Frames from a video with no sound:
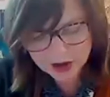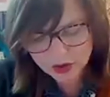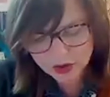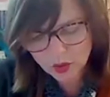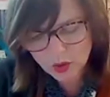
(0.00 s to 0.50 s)

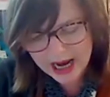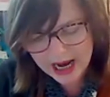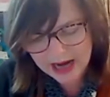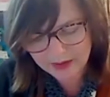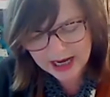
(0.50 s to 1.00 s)
door
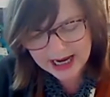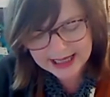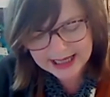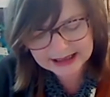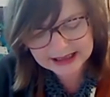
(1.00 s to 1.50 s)
area,
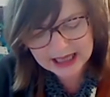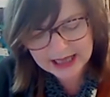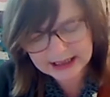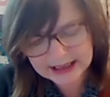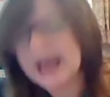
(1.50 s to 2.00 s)
inside and
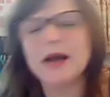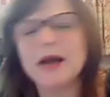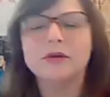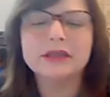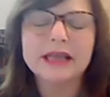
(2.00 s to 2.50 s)
out,
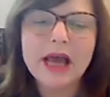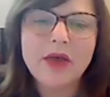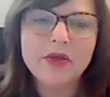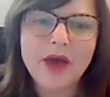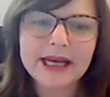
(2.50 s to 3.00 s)

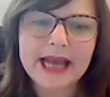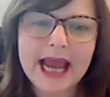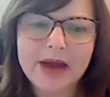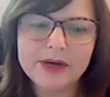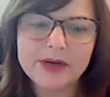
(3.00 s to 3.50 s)
that
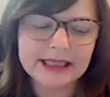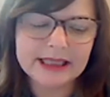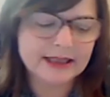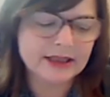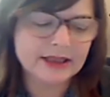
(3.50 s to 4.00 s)
area
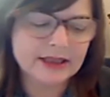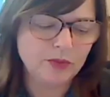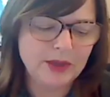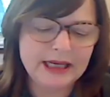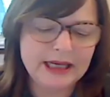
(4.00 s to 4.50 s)
needs to
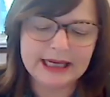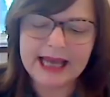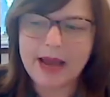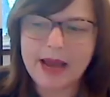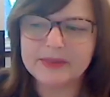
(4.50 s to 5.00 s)
be
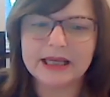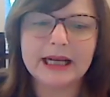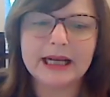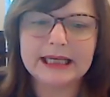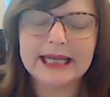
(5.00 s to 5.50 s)
kept
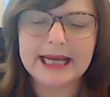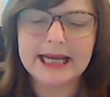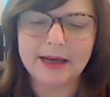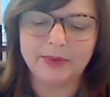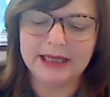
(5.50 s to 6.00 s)
clear,
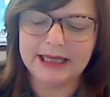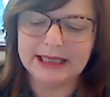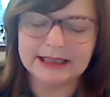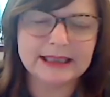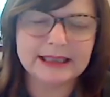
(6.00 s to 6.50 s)
please.
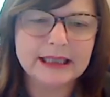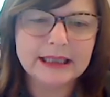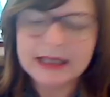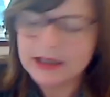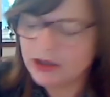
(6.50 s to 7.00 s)

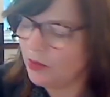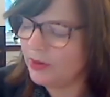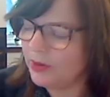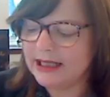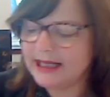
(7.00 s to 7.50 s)
So
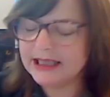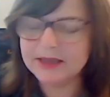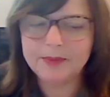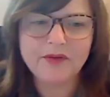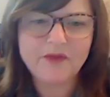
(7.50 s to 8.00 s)
please
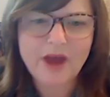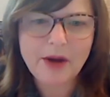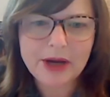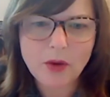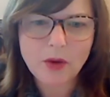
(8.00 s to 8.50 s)
be very
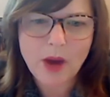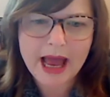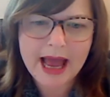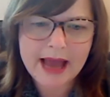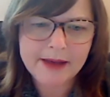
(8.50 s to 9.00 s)
aware